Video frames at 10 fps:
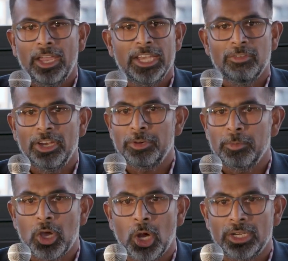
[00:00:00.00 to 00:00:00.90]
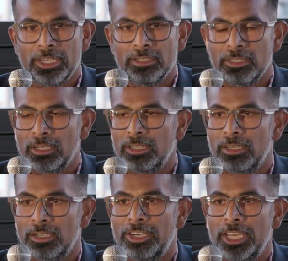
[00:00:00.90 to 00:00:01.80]
Anywhere from content
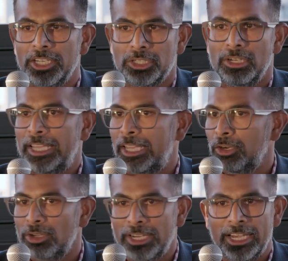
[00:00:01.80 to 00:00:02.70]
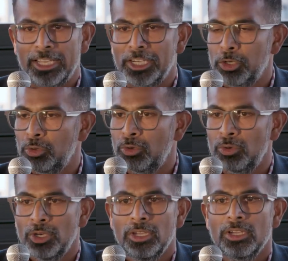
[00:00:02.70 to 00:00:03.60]
creation, like, creating
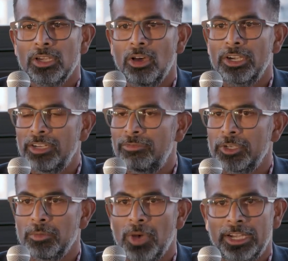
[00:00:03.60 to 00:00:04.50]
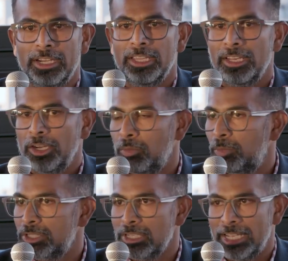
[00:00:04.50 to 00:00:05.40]
new content for the marketing,
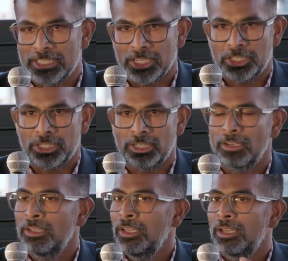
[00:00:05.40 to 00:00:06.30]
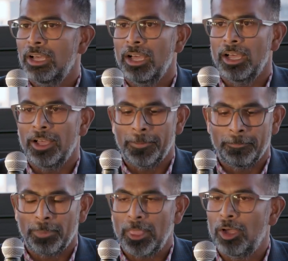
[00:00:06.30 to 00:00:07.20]
personalization,
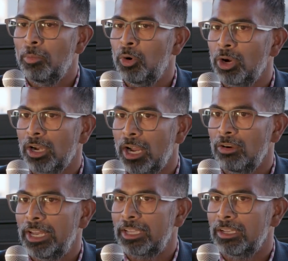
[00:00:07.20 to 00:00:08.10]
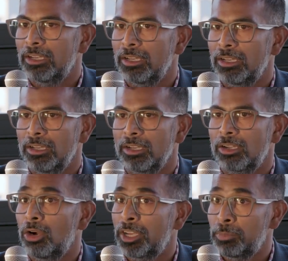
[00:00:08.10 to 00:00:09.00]
more around like
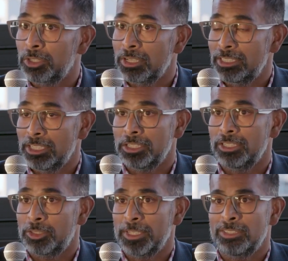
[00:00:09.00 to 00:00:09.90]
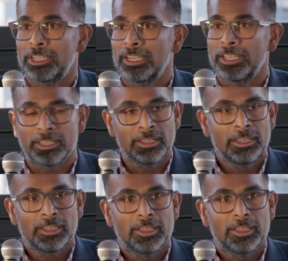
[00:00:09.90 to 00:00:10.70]
content personalization, specifically